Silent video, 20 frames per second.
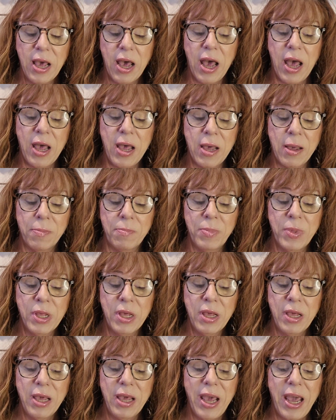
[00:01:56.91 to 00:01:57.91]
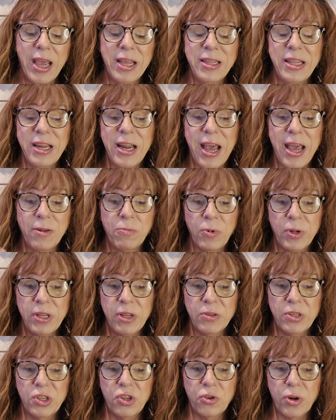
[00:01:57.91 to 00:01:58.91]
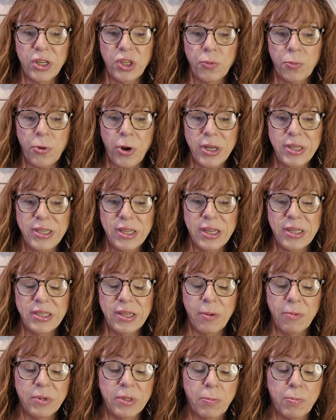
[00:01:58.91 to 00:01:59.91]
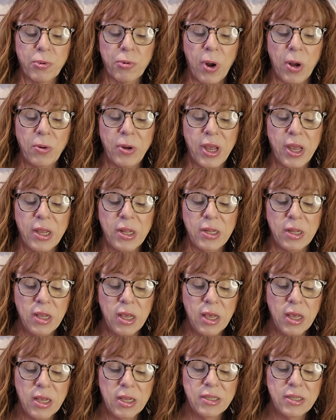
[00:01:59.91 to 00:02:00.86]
And then I had one of those stretch bracelets that was broken,